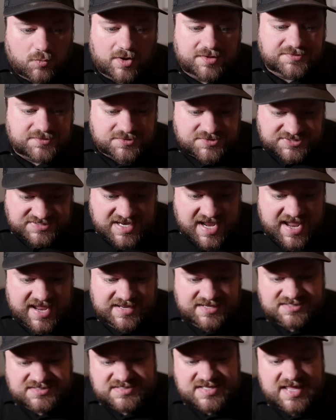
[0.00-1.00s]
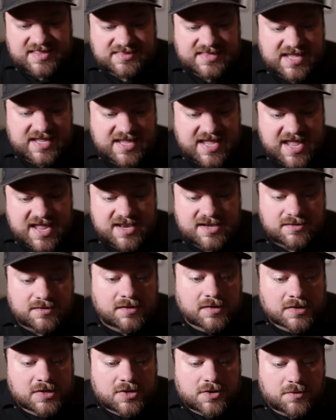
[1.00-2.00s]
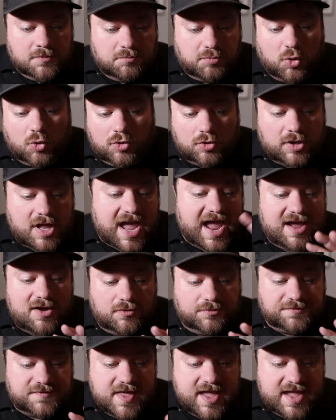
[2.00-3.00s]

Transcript: what they're saying is that they can pull out